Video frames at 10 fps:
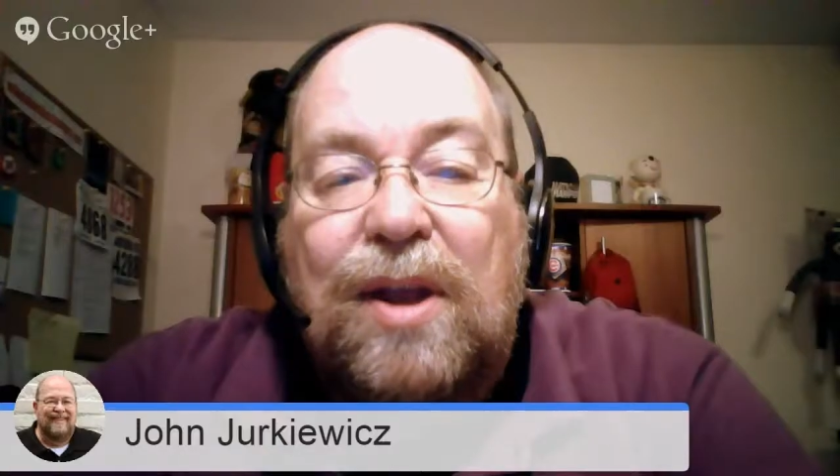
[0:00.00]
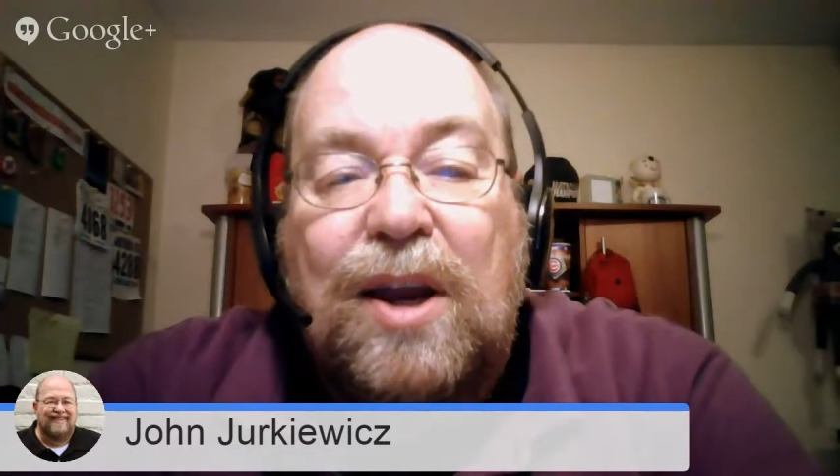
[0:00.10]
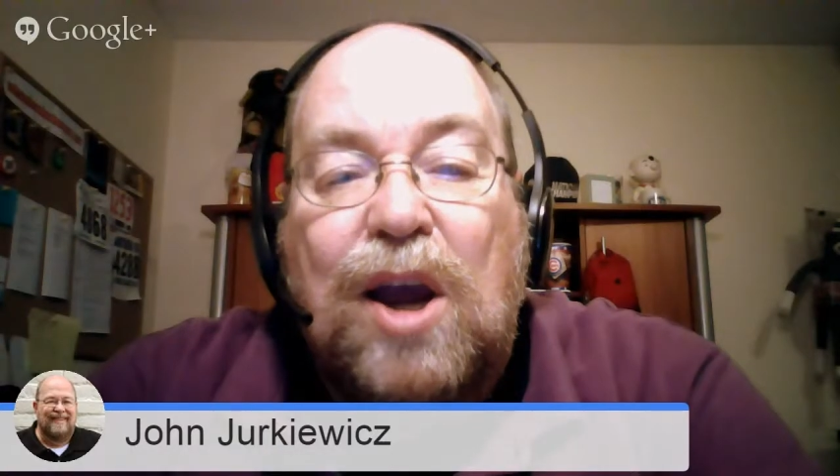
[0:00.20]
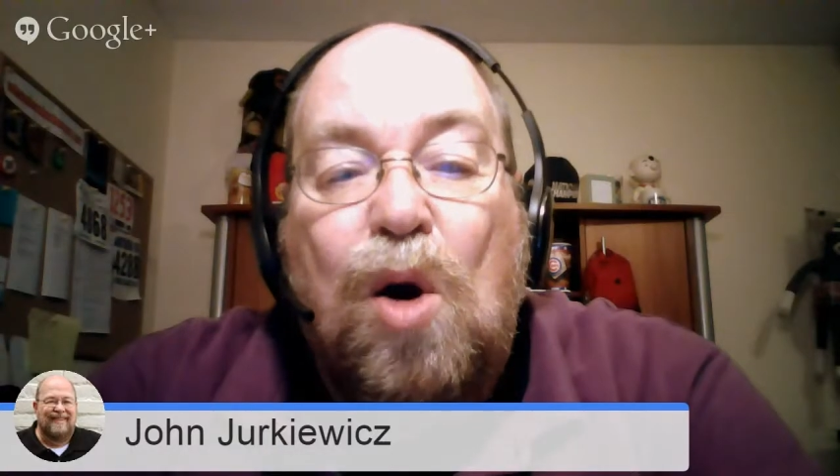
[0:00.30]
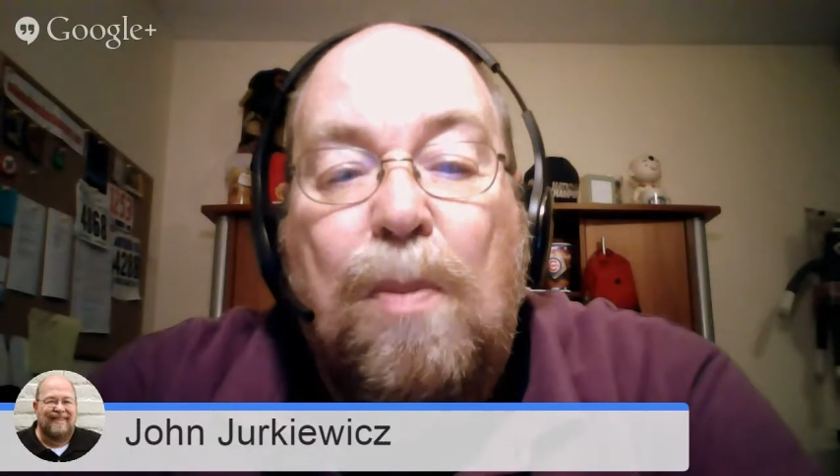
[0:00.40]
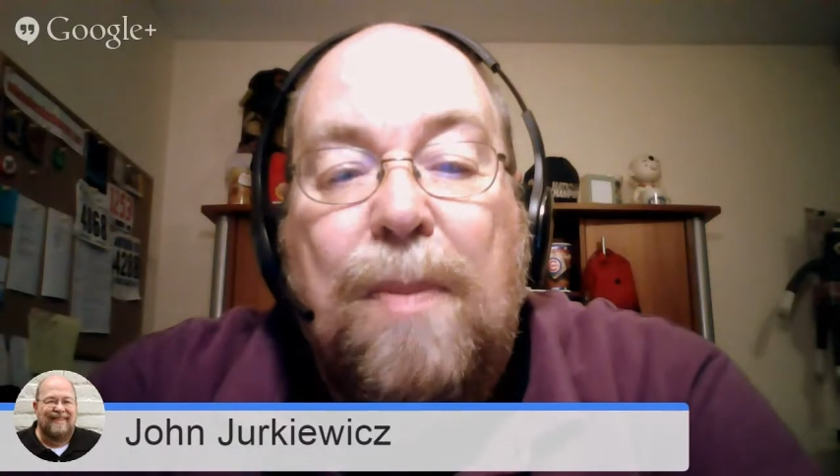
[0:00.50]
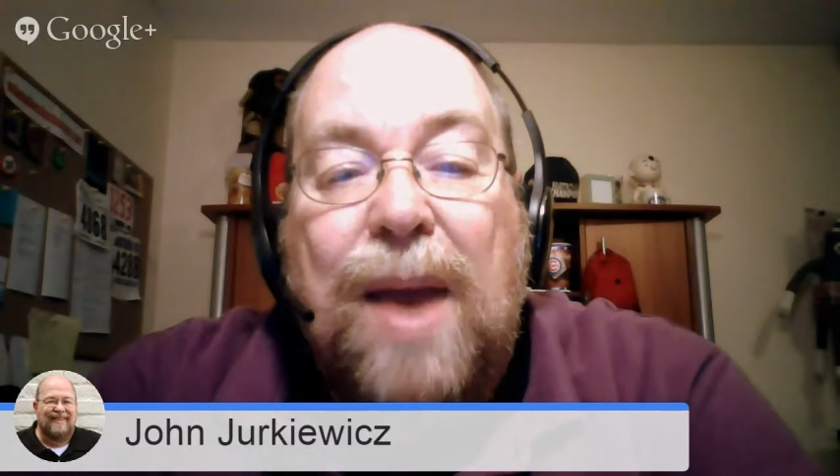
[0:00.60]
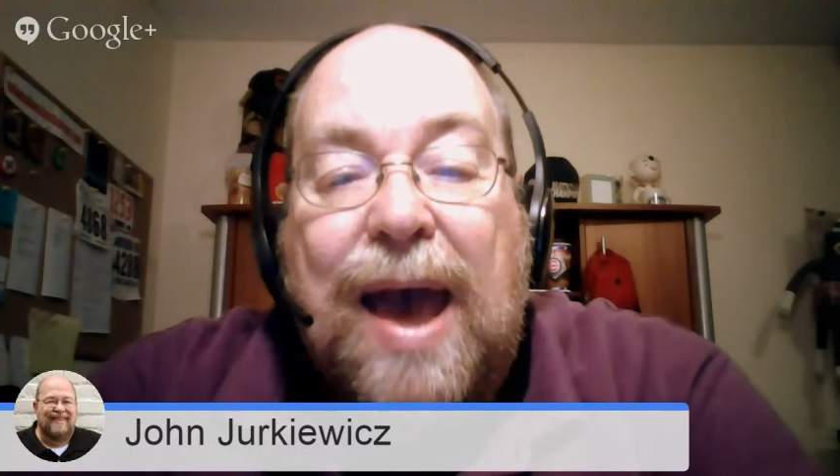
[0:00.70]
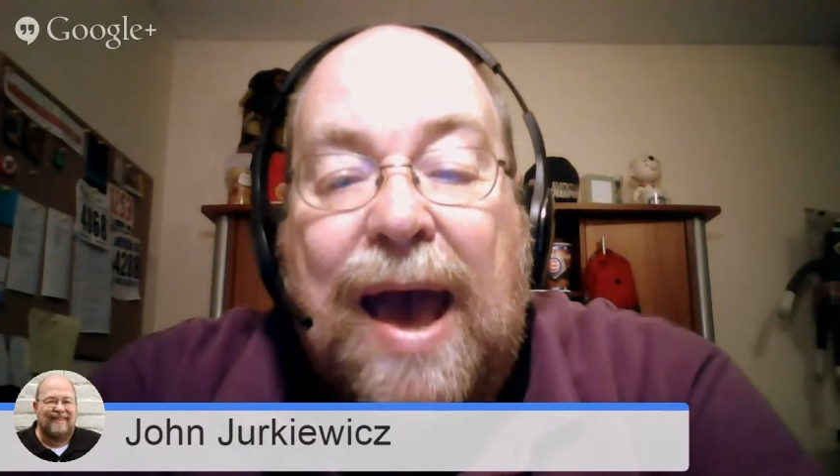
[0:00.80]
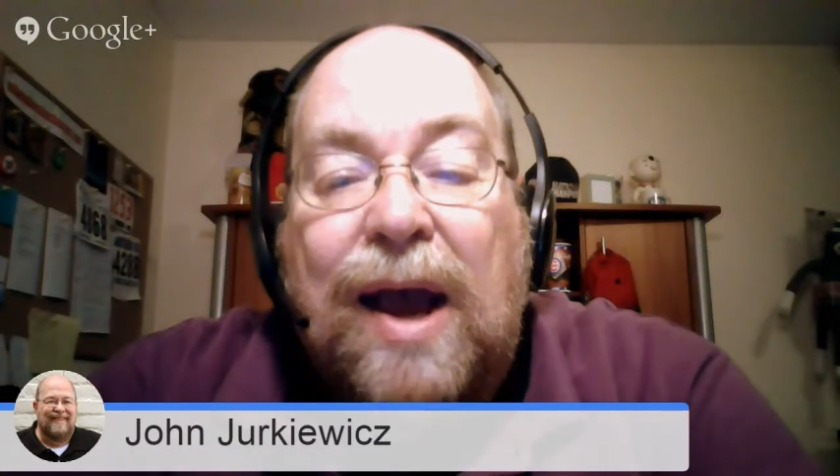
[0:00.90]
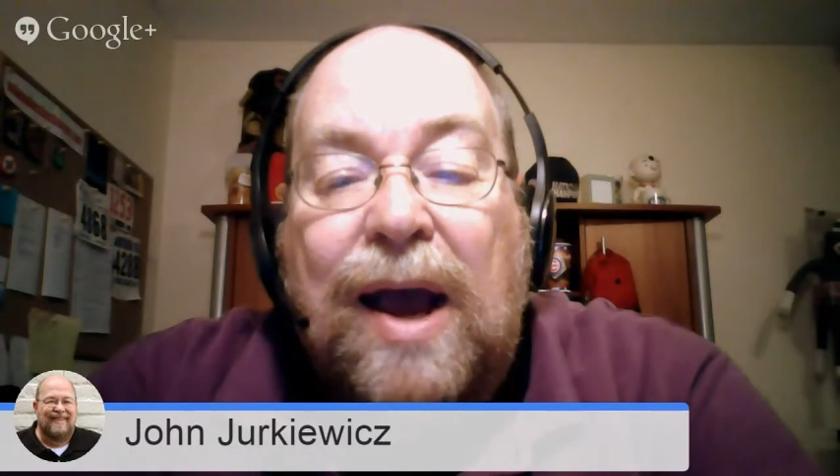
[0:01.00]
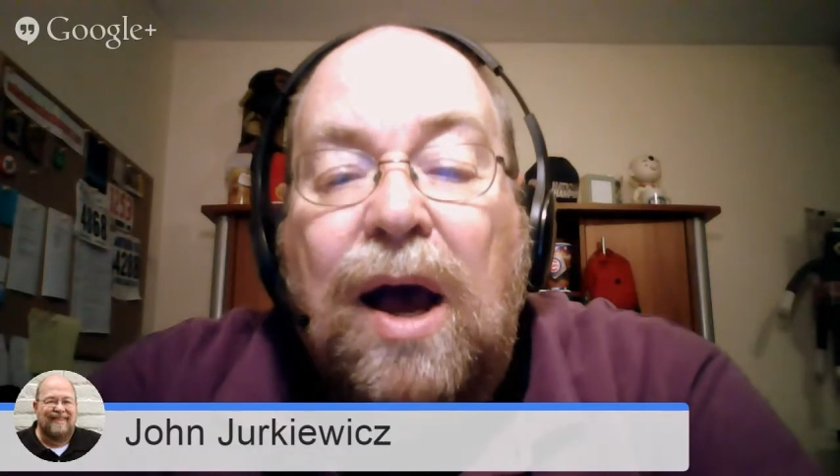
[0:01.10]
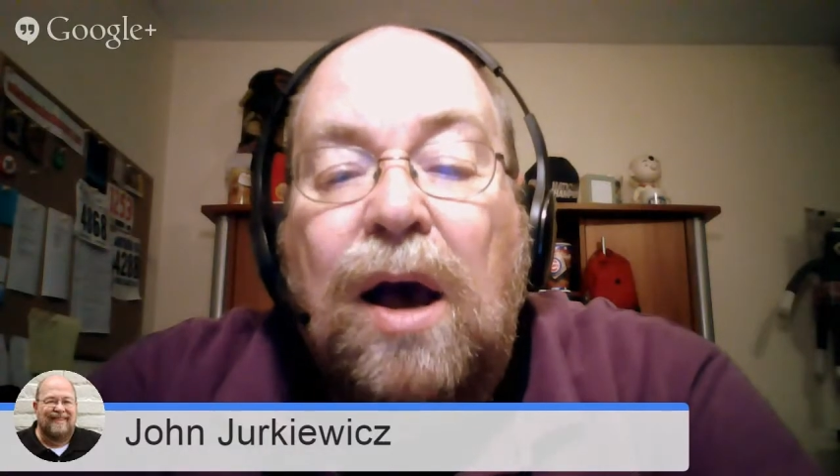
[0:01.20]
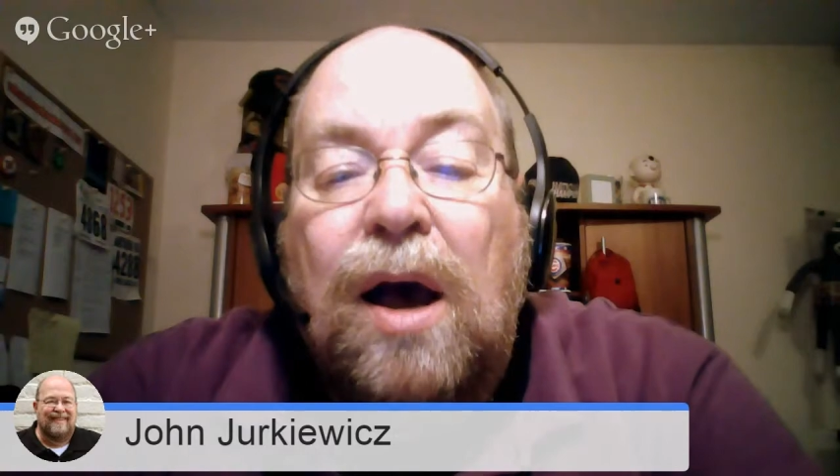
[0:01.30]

to go back,